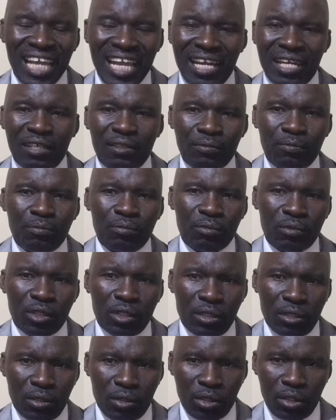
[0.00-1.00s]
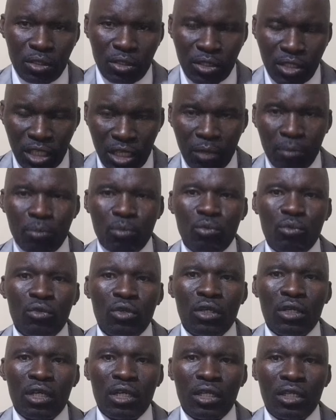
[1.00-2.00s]
Then, same
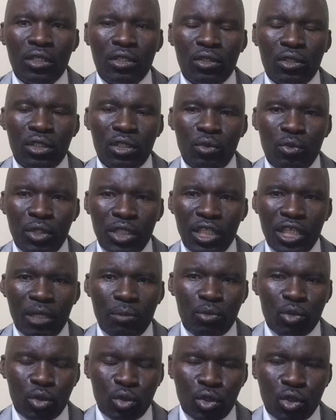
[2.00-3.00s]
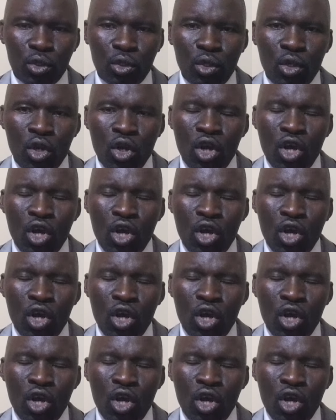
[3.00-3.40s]
Dr. William Ruto